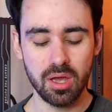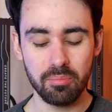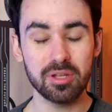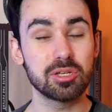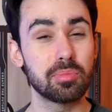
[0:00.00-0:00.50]

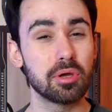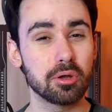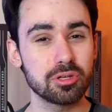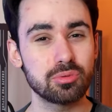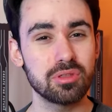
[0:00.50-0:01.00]
but to be
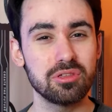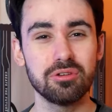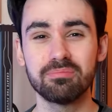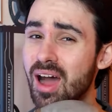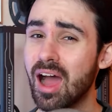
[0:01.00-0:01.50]
honest with
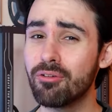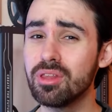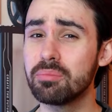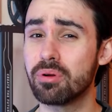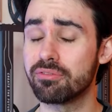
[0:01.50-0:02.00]
you, I
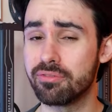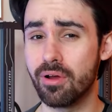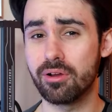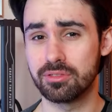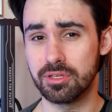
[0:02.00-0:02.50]
really
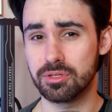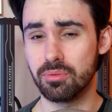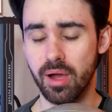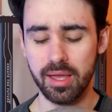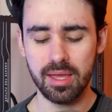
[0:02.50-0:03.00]
prefer it this
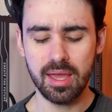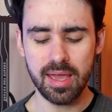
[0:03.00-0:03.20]
way.